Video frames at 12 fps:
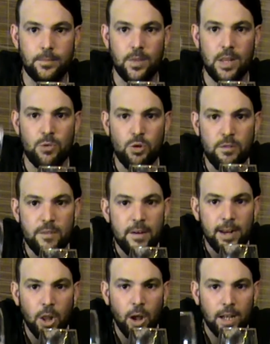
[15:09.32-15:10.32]
They're all very
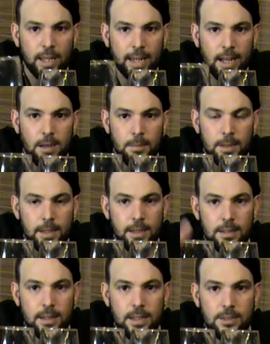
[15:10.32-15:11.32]
lightly carbonated,
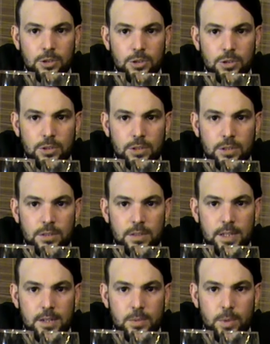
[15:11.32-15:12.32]
as you can
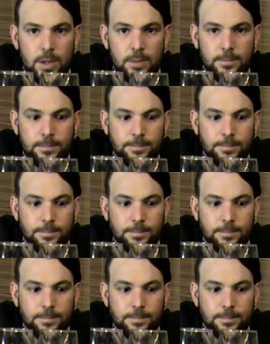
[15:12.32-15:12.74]
see as well.